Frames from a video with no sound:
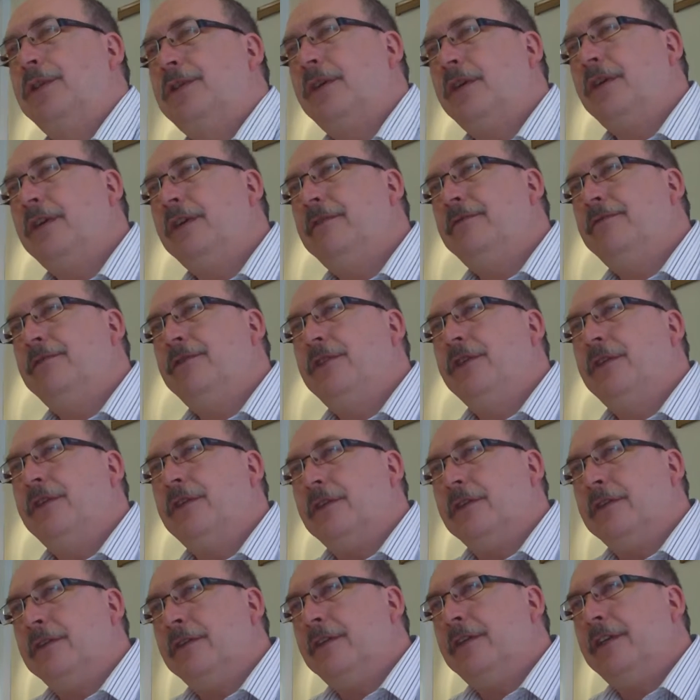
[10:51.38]
I've
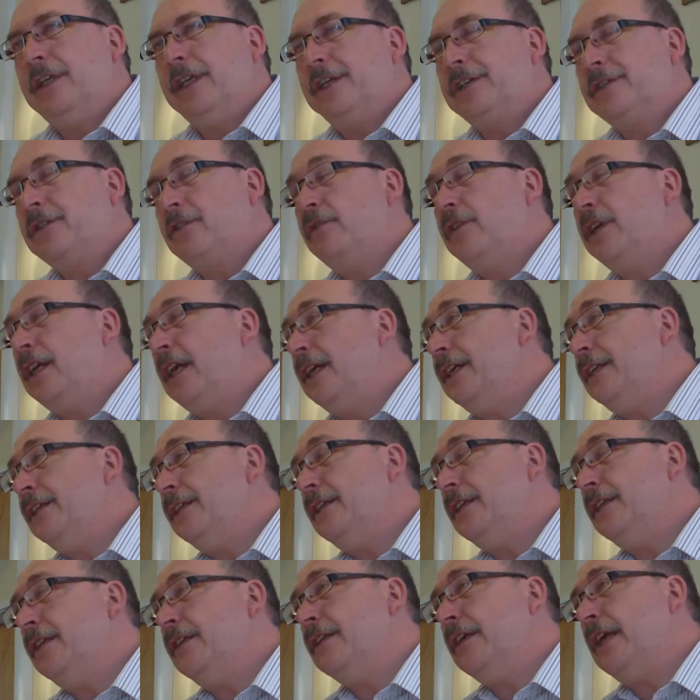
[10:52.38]
done is
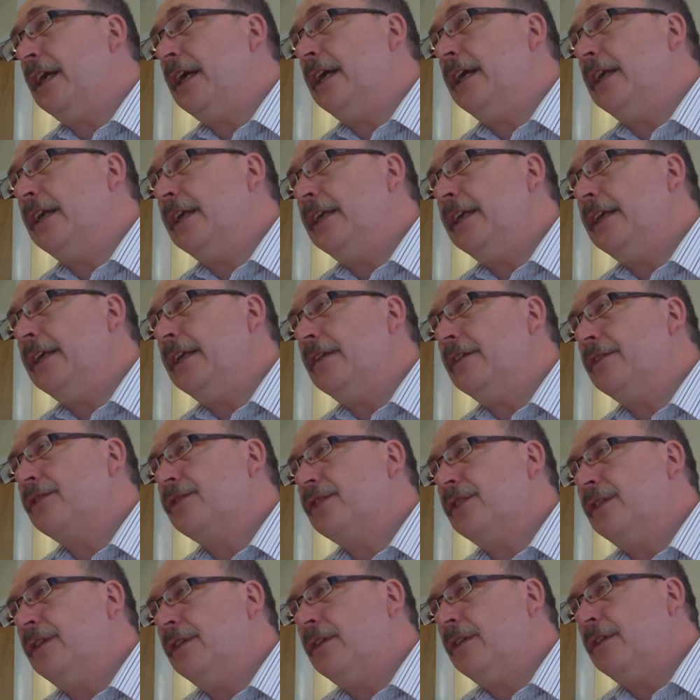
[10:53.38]
created a
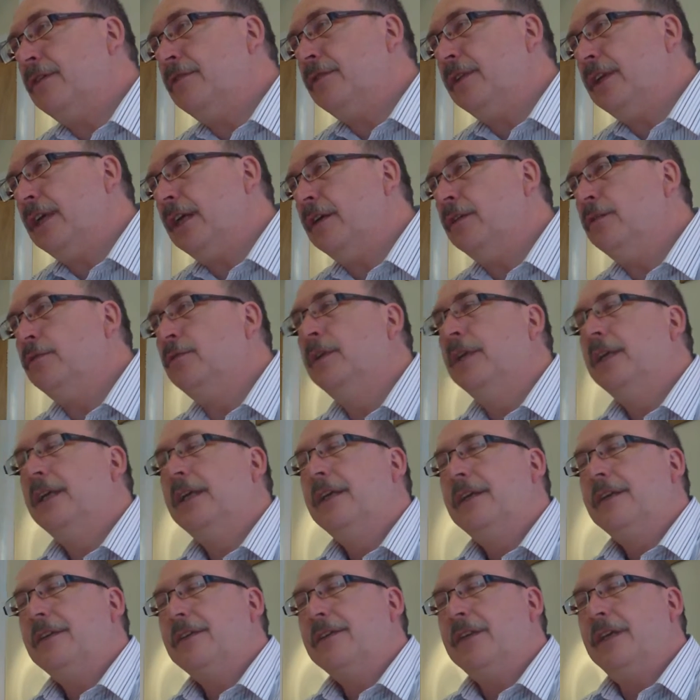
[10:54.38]
scenario
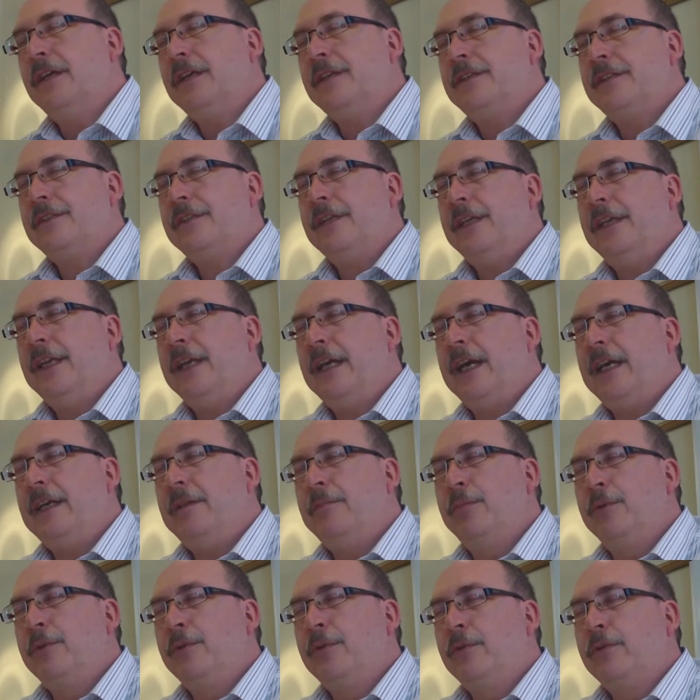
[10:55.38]
that
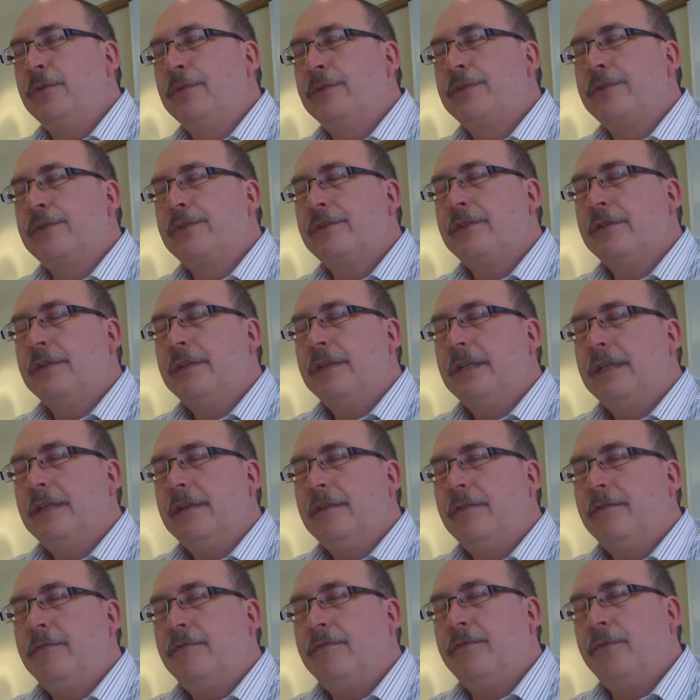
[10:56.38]
enables
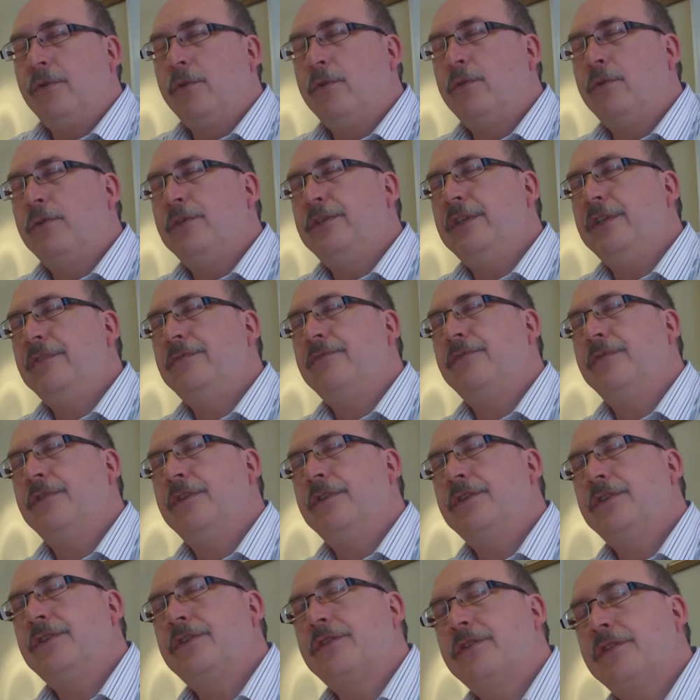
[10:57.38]
4
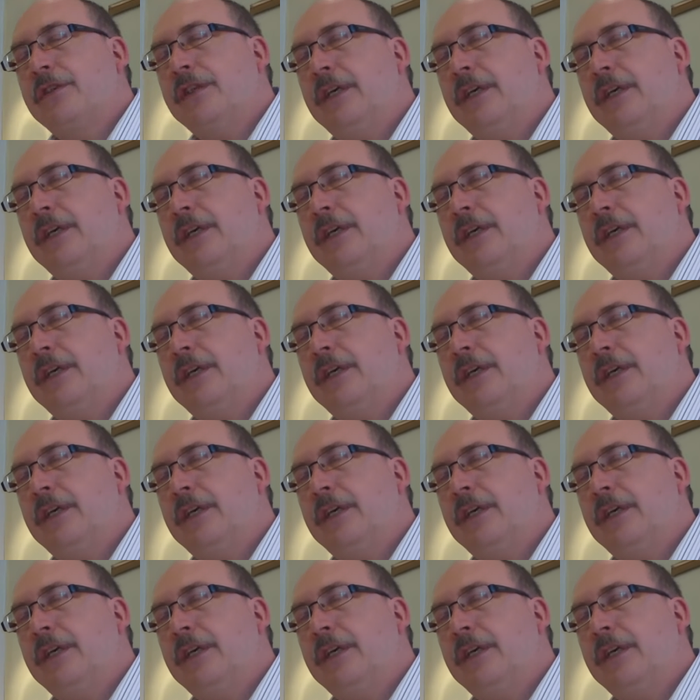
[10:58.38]
different